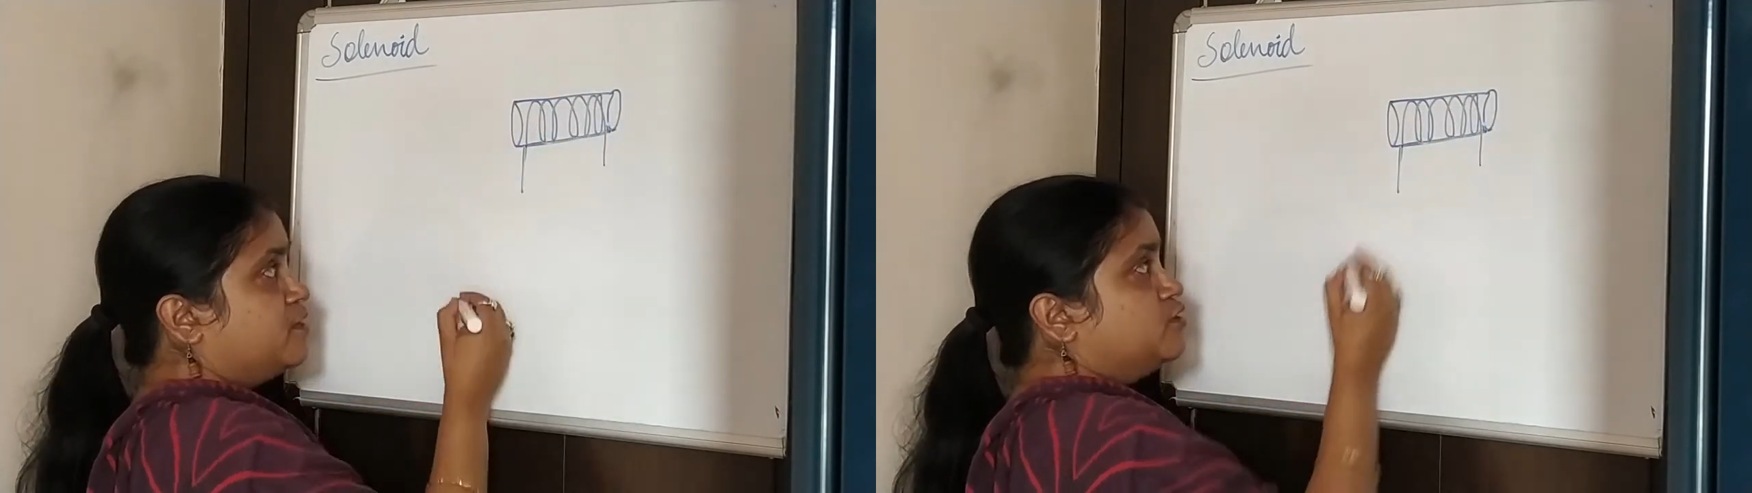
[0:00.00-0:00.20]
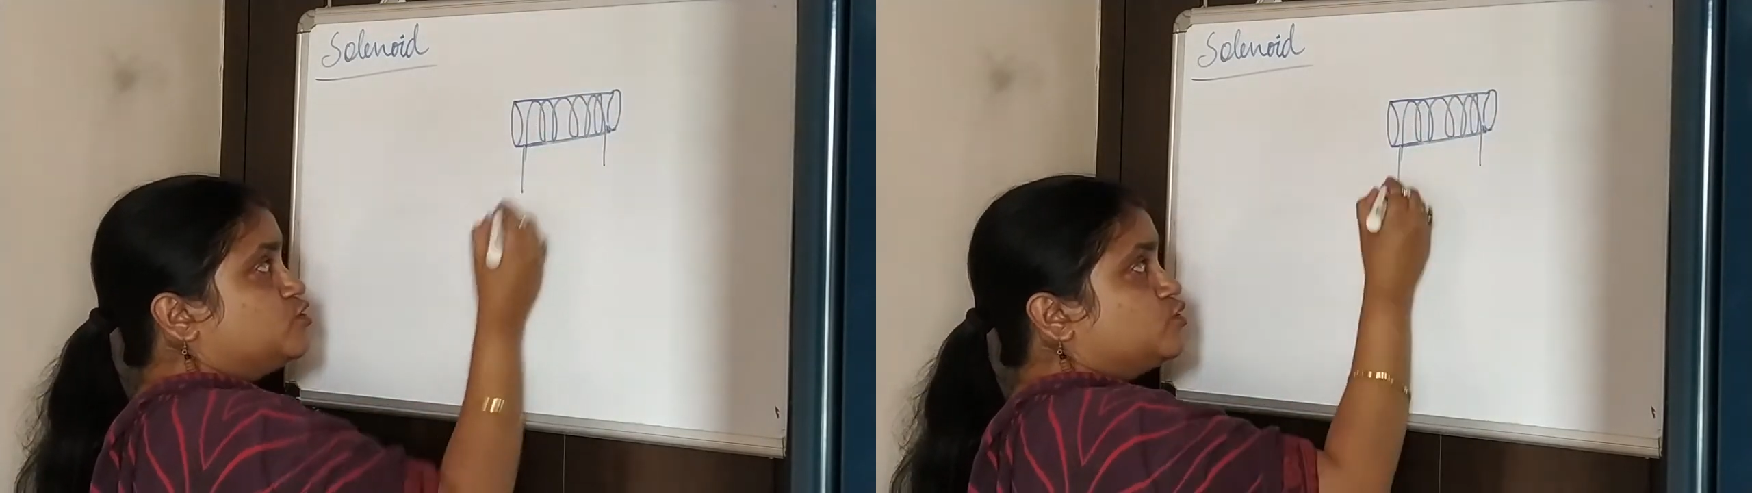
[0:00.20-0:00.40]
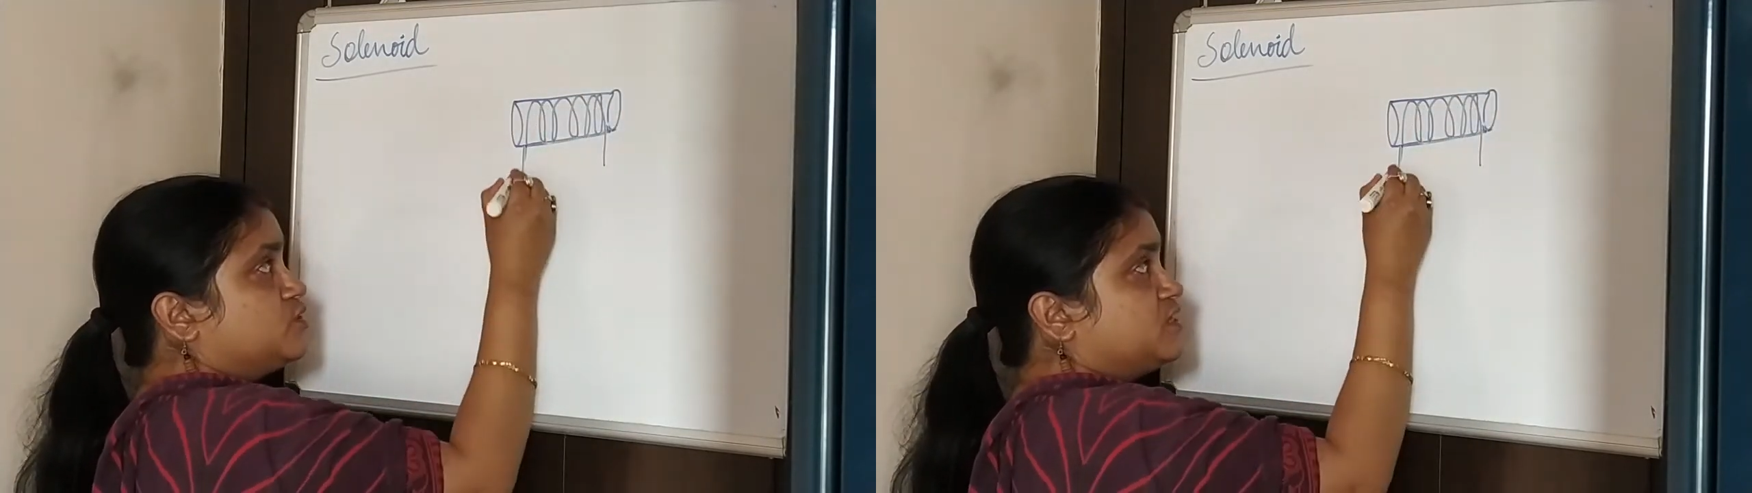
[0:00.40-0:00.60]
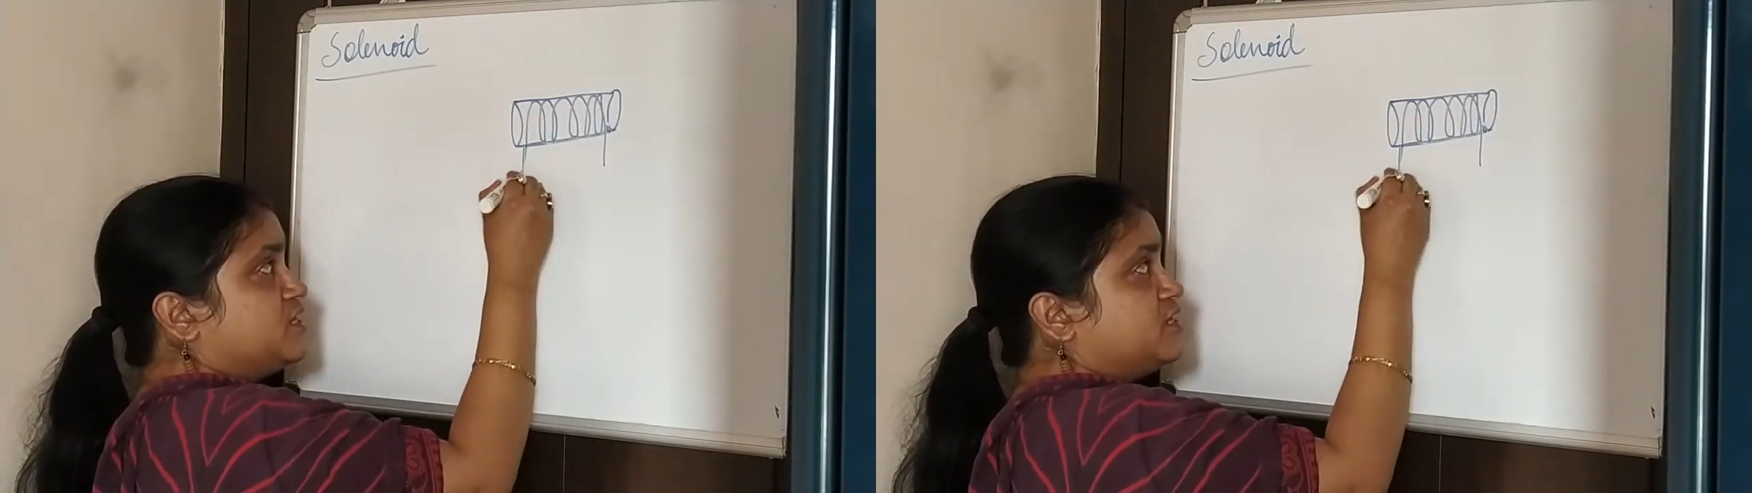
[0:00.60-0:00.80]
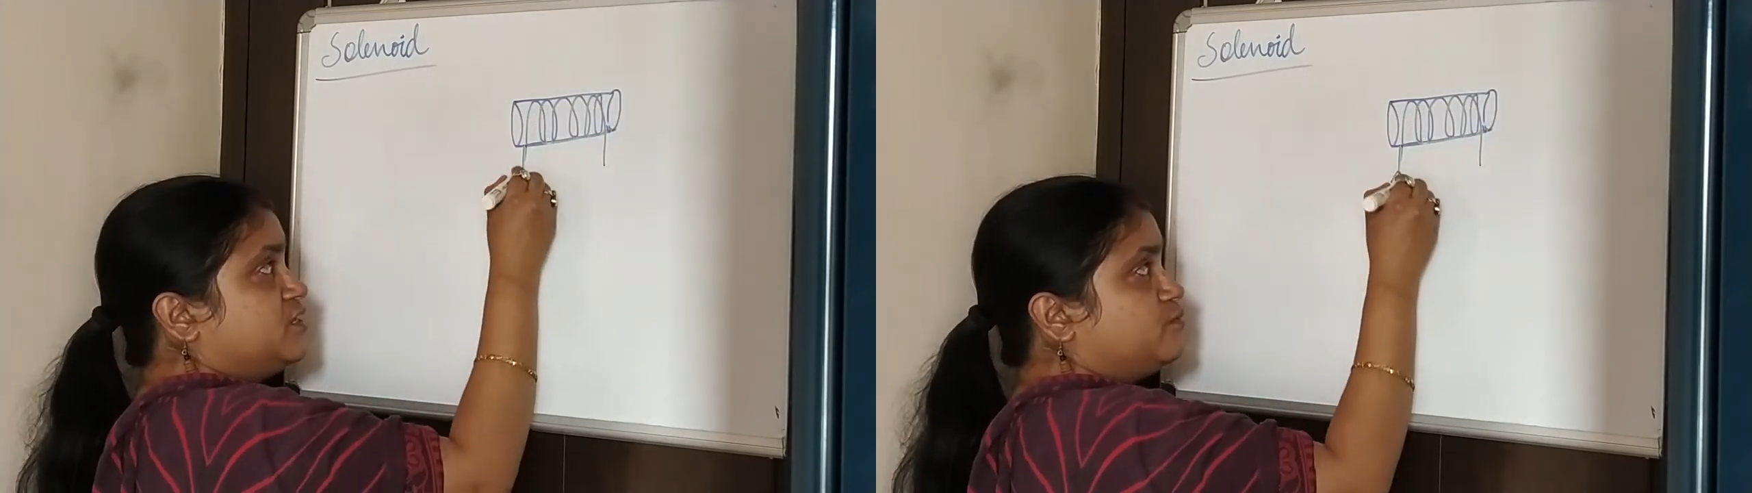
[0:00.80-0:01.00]
So the
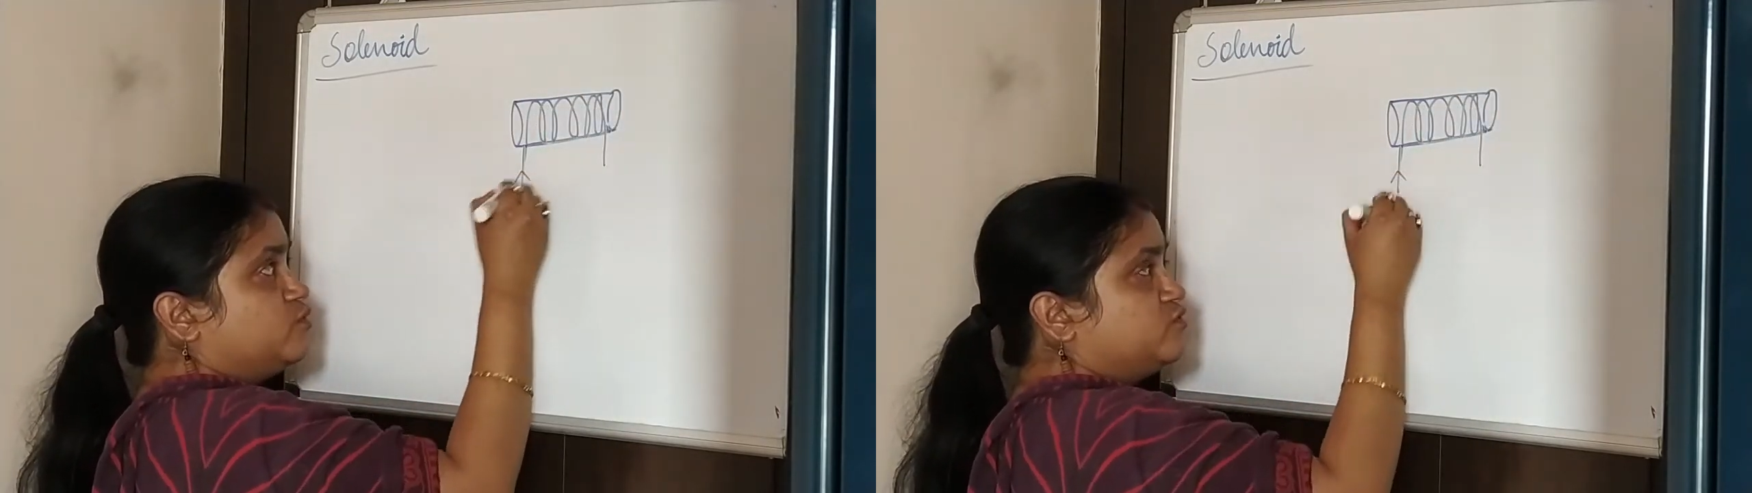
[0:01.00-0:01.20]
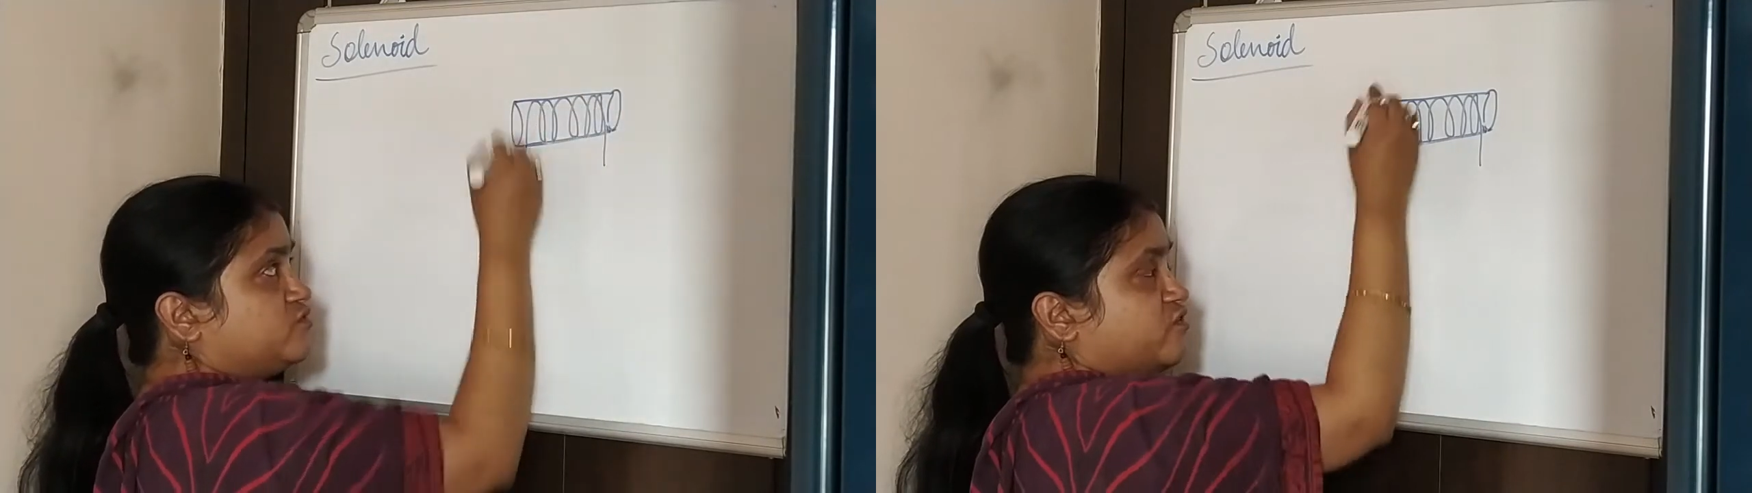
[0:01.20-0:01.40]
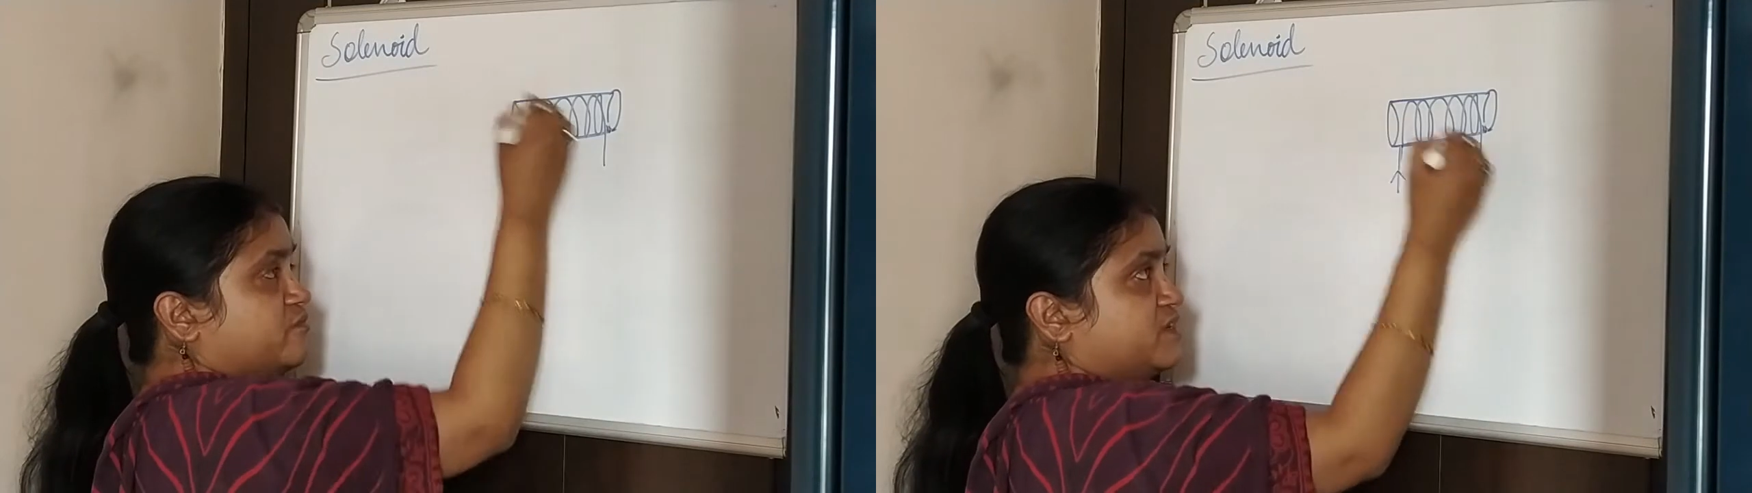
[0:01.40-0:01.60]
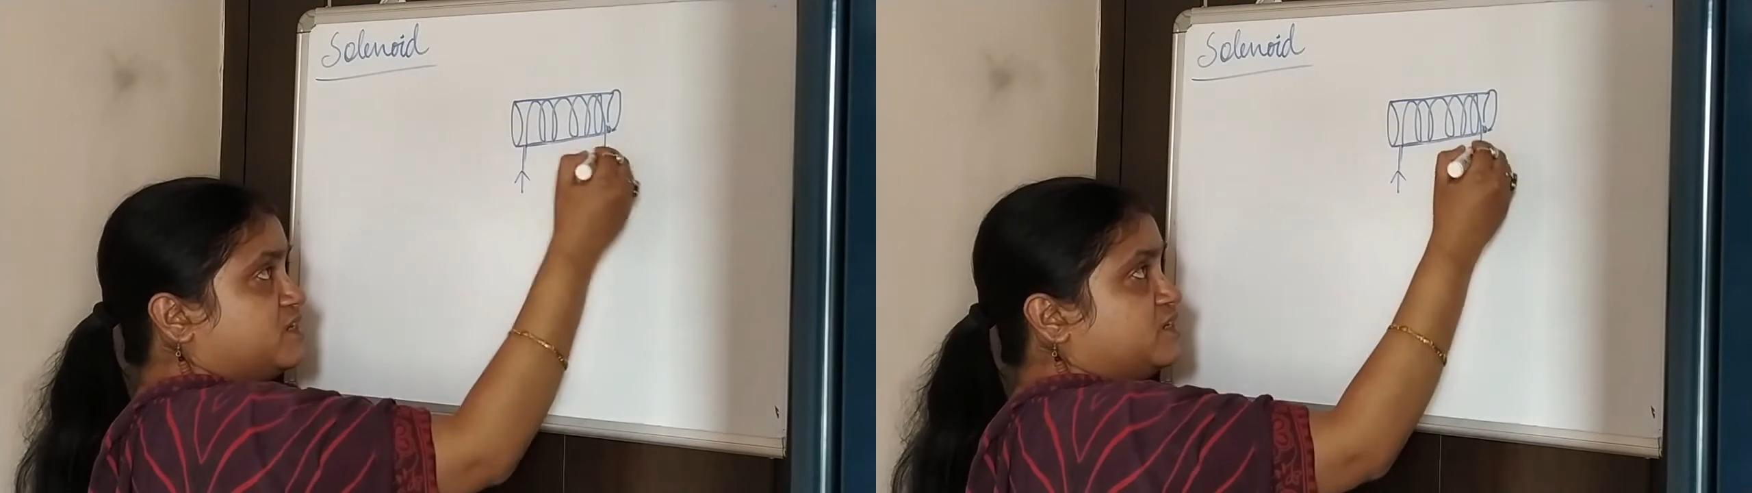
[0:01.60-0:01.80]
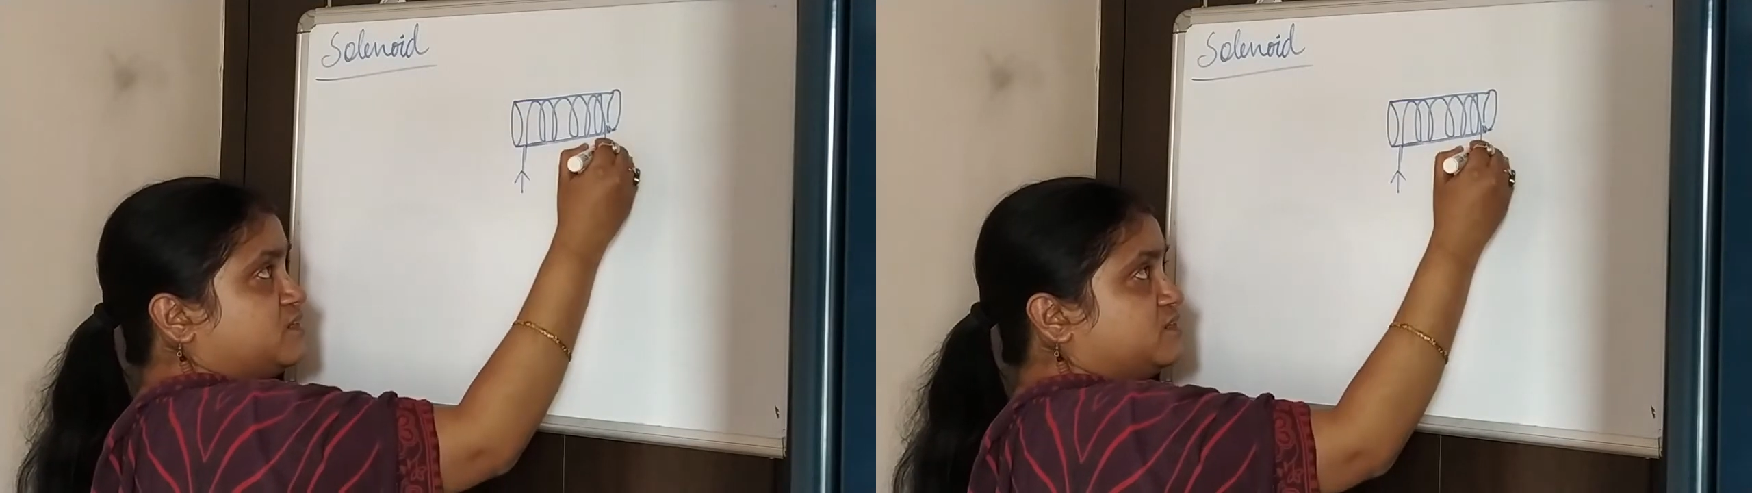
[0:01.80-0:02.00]
current moves from
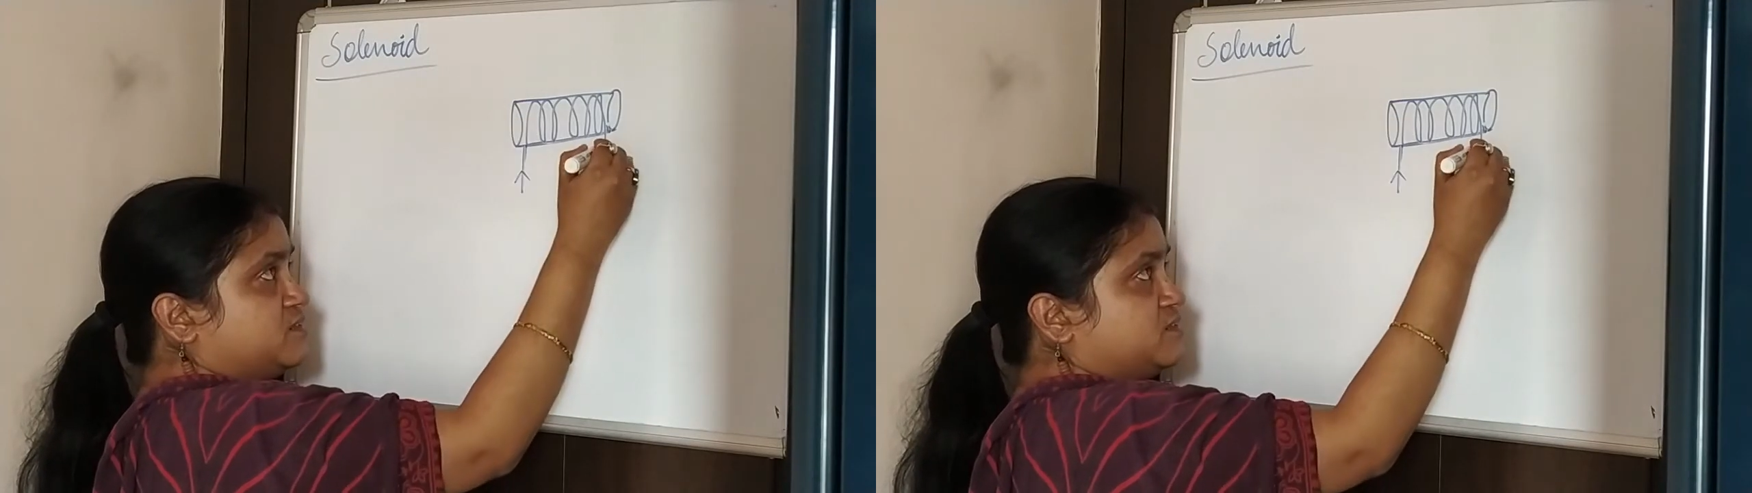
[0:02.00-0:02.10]
here